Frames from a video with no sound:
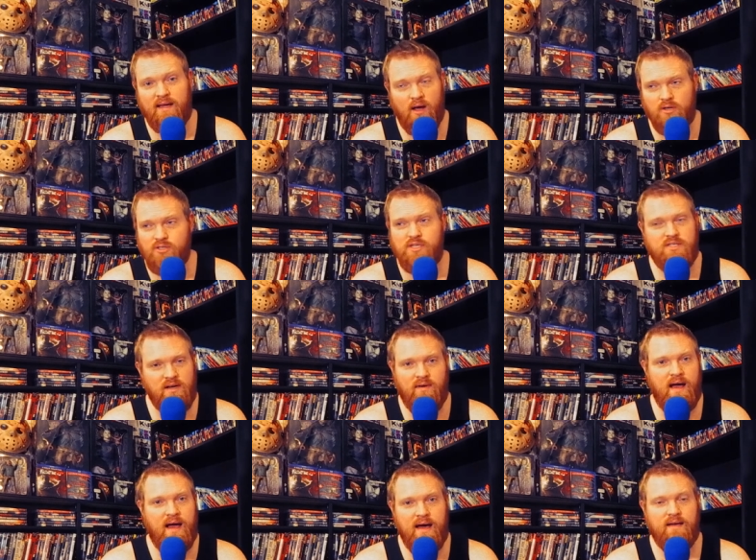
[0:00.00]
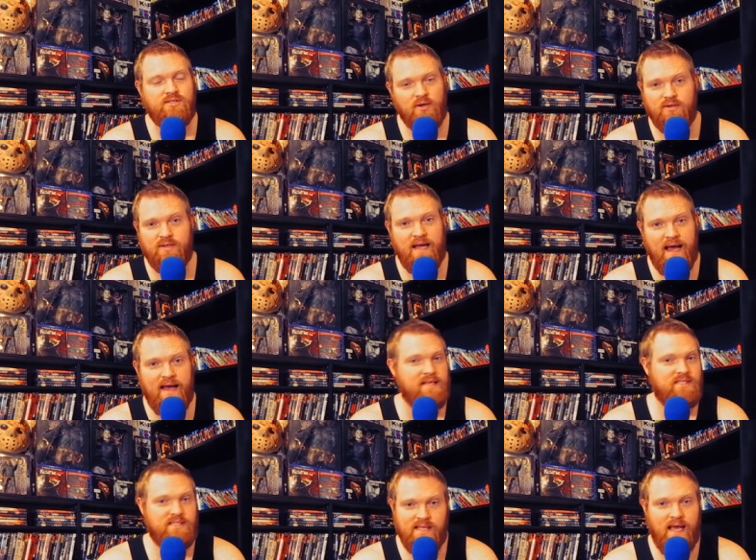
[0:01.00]
all she's ever had is her dad,
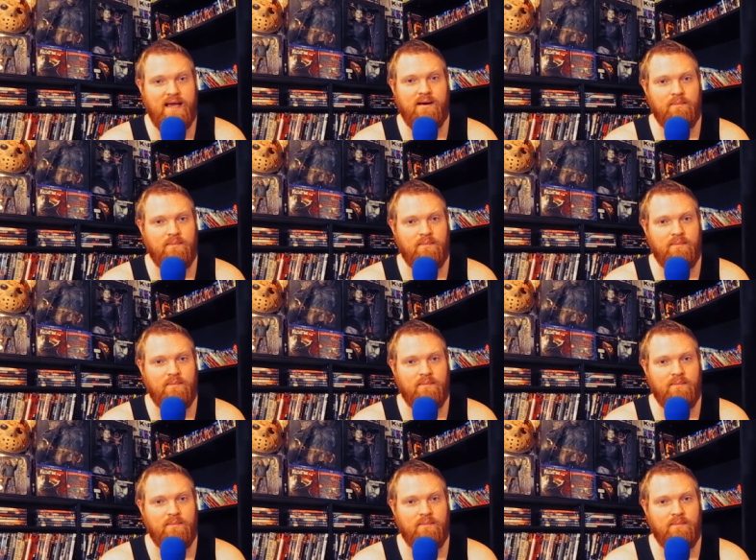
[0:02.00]
Sam.